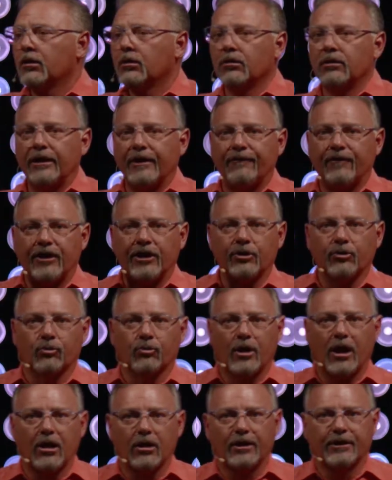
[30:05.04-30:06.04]
living
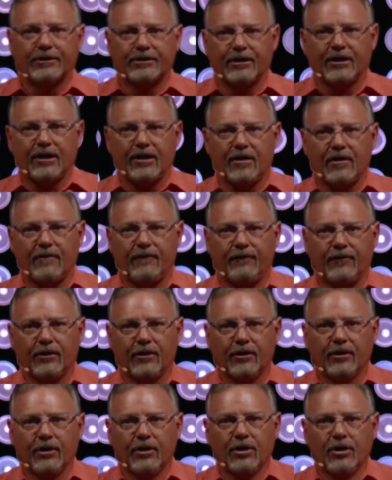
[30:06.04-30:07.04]
relative
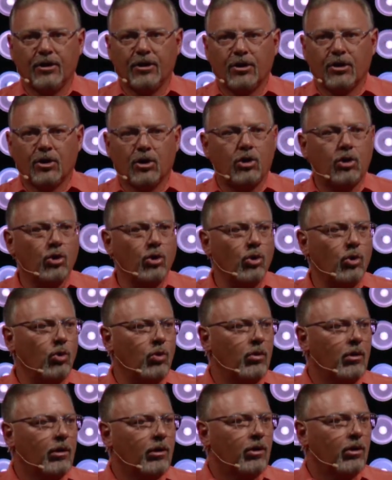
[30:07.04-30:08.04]

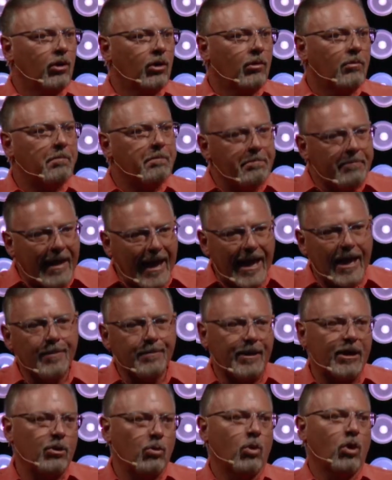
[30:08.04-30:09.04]
who
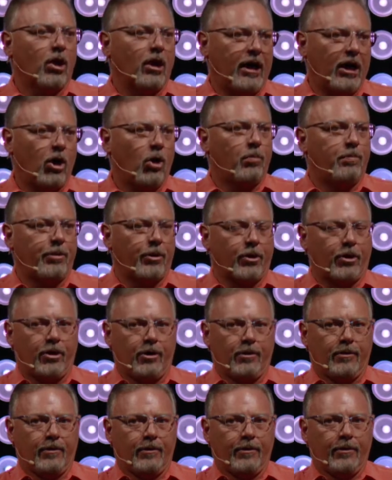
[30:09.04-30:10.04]
maybe will help her.
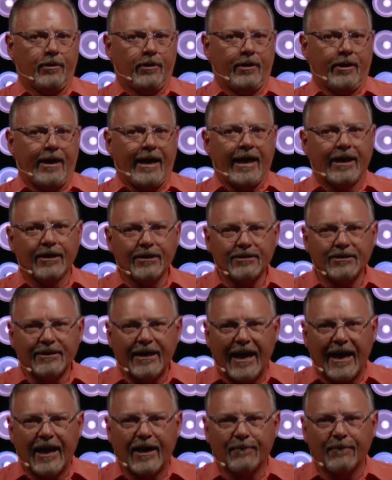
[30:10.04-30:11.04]
And his
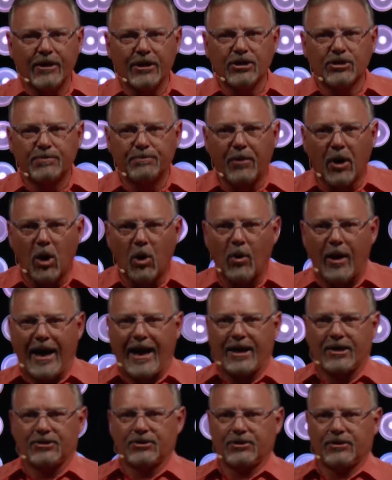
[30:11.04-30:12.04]
name is
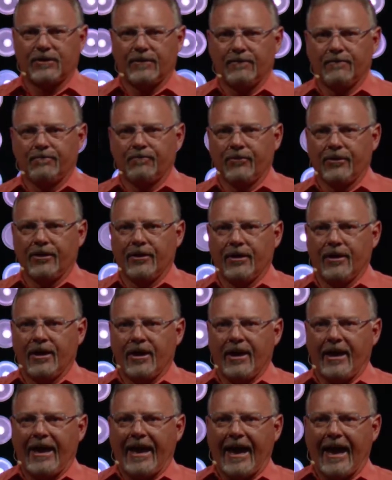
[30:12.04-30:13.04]
Boaz.
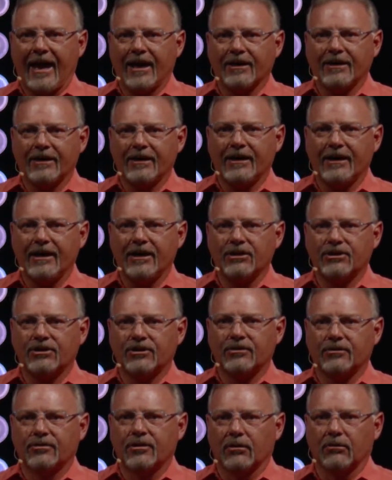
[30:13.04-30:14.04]
And he's
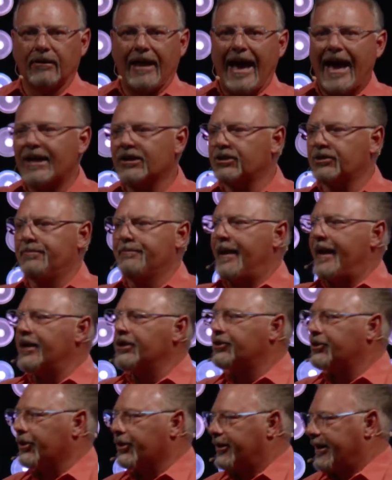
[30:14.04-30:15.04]
the last
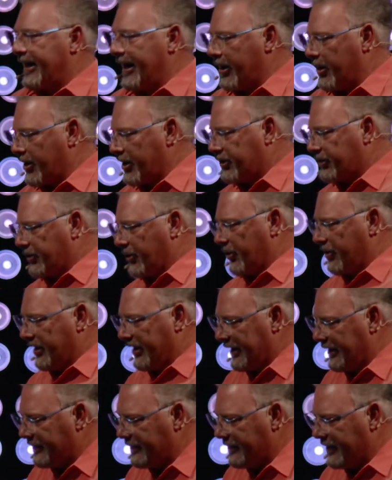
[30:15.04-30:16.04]
major character
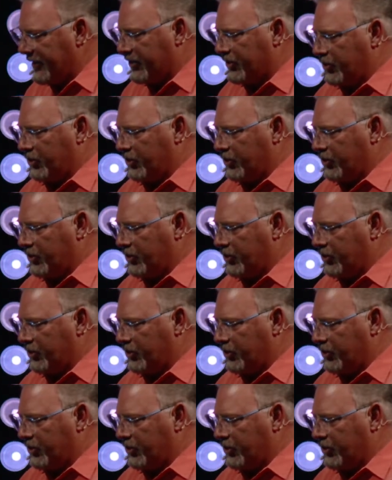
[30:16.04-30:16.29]
in this